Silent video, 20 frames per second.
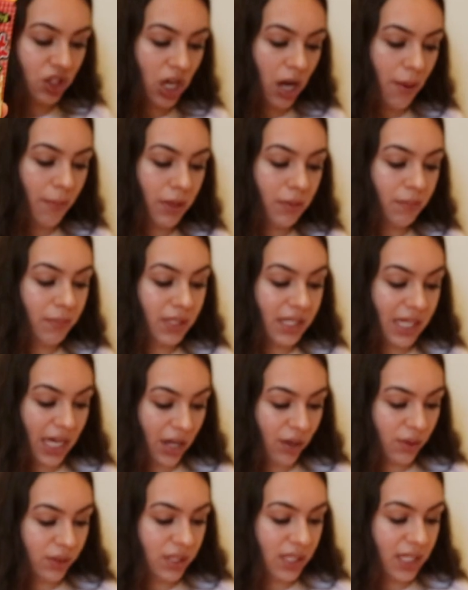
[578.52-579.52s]
German
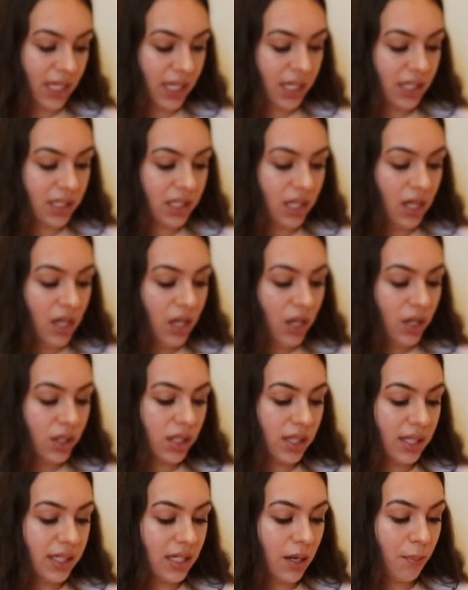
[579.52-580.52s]
potato sticks.
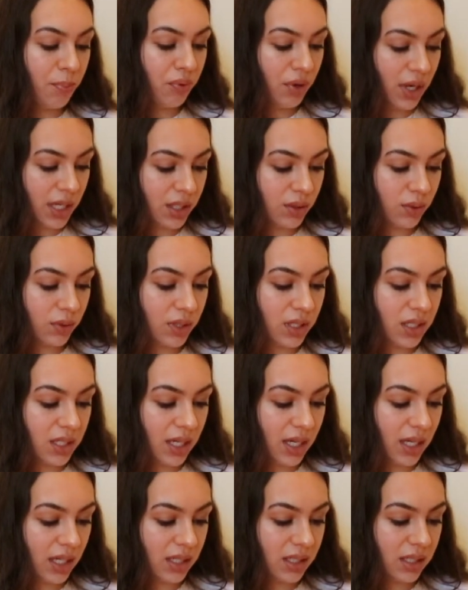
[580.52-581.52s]
So these are pretzel
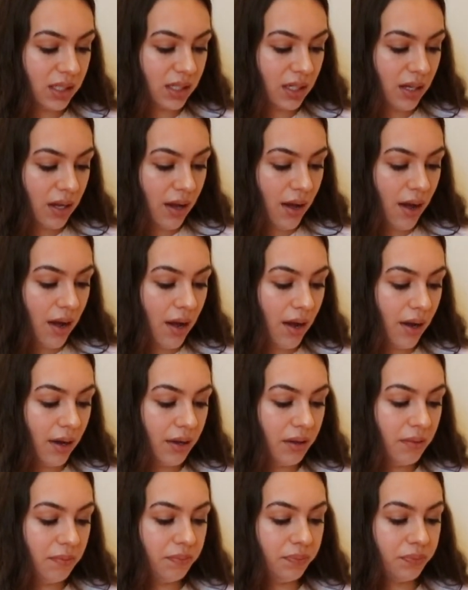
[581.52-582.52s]
sticks,
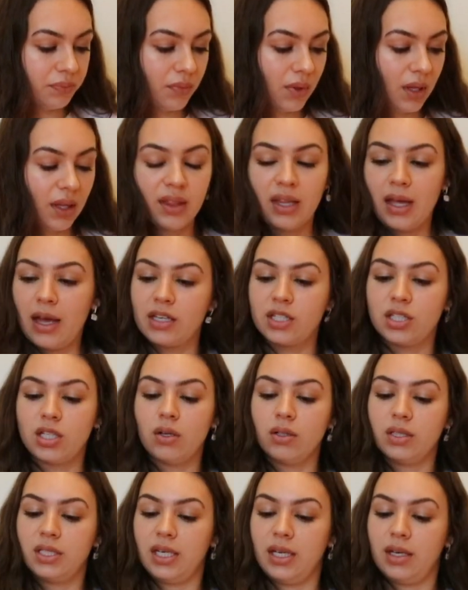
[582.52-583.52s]
and they're
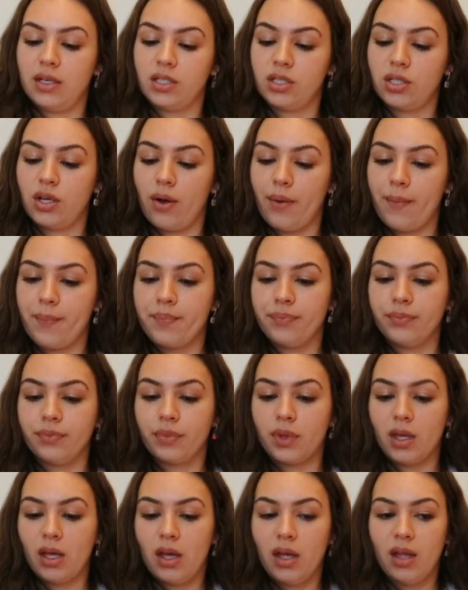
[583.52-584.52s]
salty. So
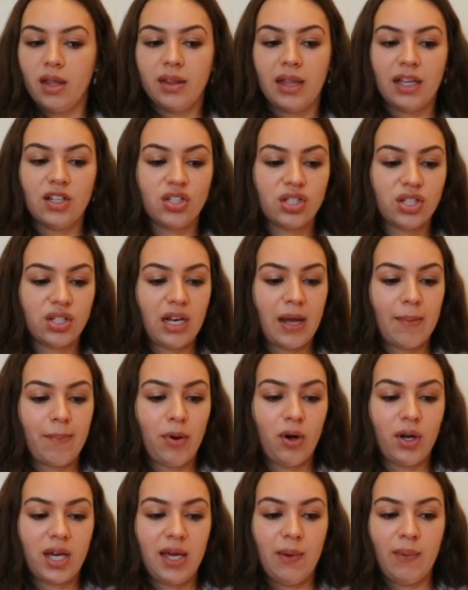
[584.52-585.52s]
they just look like
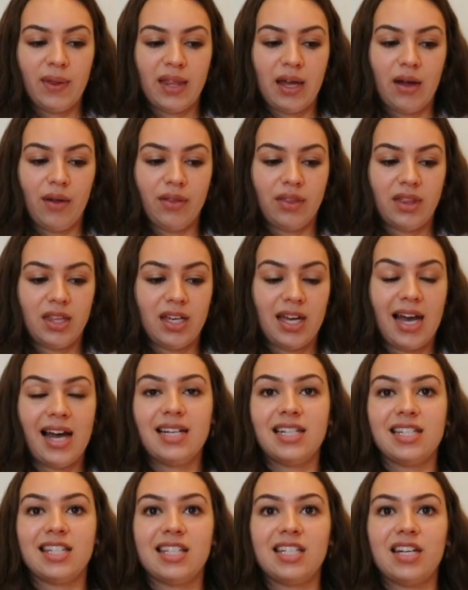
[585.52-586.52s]
pocky without the
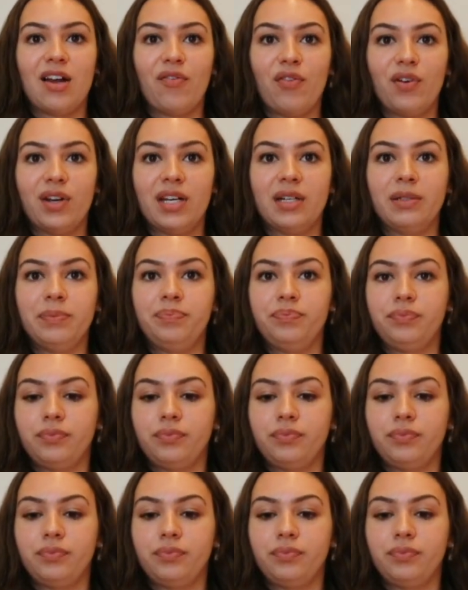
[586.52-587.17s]
added stuff on it.